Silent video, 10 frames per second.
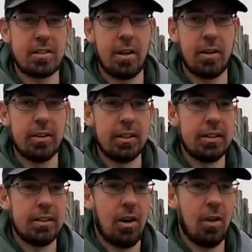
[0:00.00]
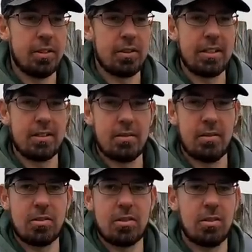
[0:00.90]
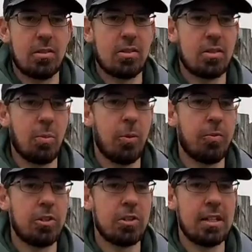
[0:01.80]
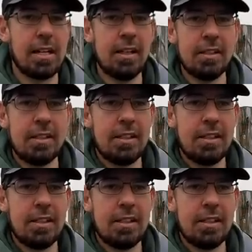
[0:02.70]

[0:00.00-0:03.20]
So, obviously, there's lots and lots of small fish in here,